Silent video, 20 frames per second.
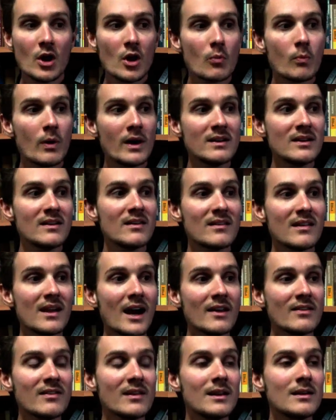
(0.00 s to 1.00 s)
When
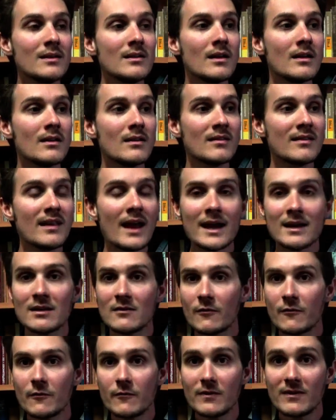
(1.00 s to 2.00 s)
discussing St.
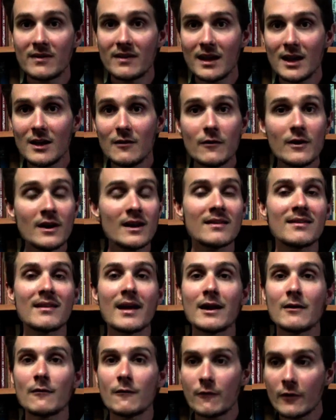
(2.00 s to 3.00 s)
Stephen and
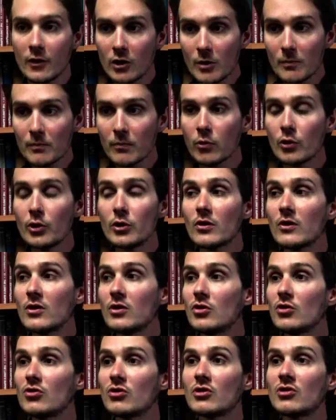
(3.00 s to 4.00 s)
St. Philip, Luther
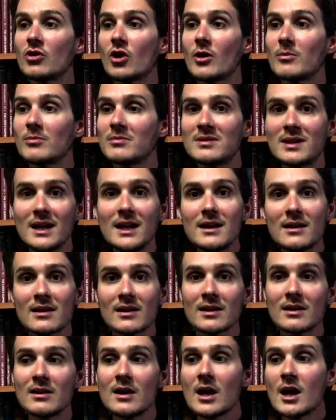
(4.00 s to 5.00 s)
used the term
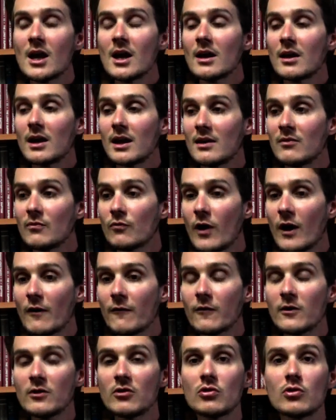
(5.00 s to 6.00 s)
deacon in
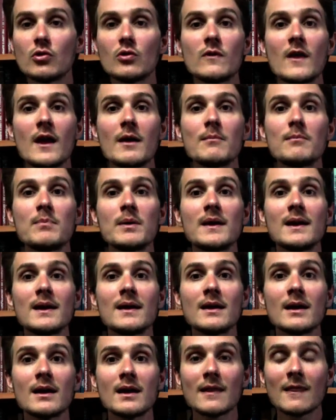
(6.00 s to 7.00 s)
reference to them
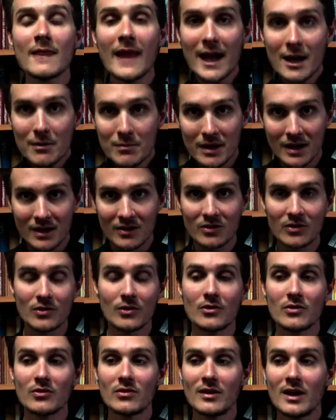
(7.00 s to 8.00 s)
being lay
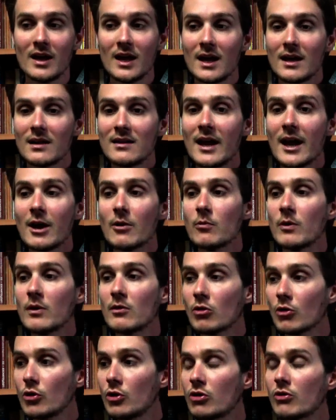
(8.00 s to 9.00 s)
ministers. Yet
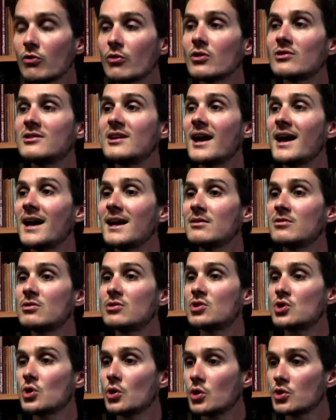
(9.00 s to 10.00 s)
when Luther
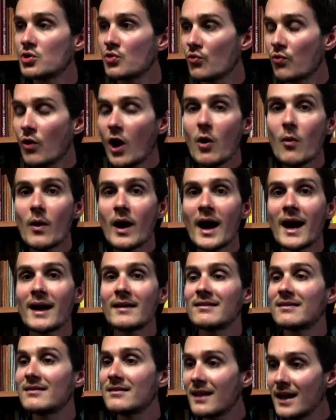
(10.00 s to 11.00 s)
ordained George Rohr
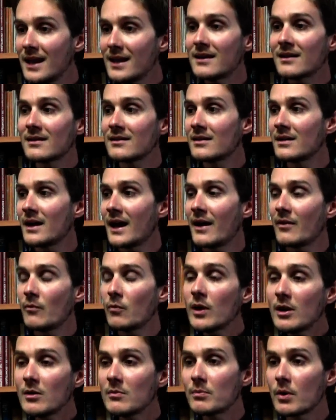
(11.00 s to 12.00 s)
as deacon at
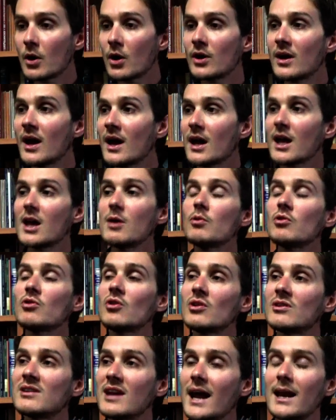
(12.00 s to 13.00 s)
Wittenberg, he was
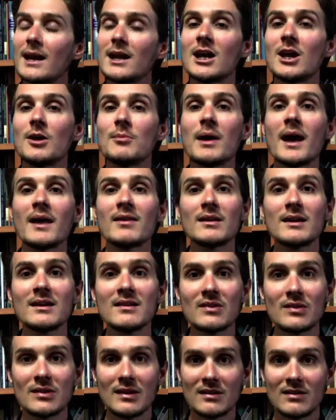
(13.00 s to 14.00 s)
ordaining him as an
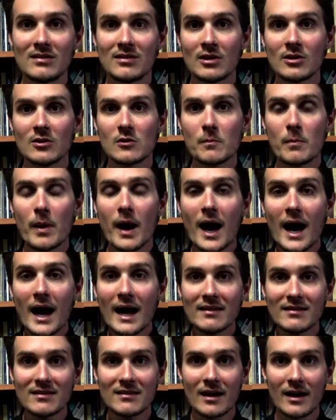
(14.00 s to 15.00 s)
assistant
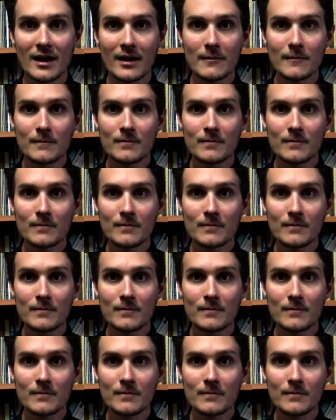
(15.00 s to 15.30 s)
pastor.